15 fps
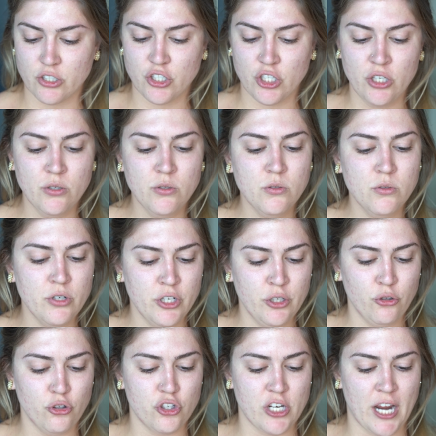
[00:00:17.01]
2
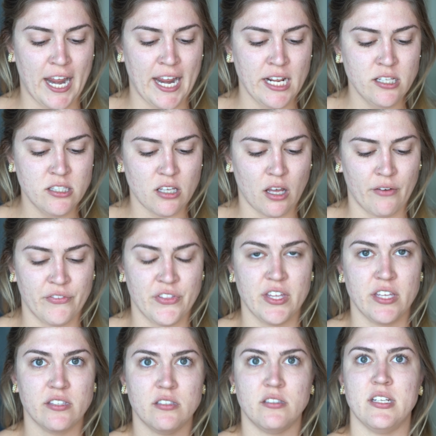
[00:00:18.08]
new shades of
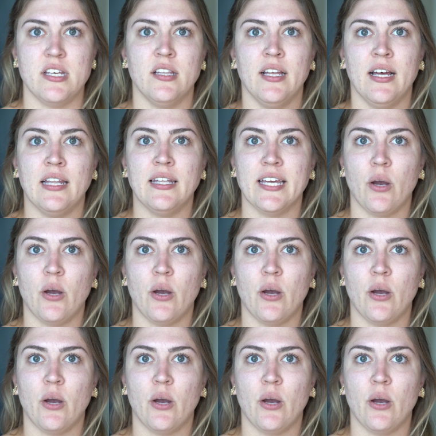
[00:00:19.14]
this Stila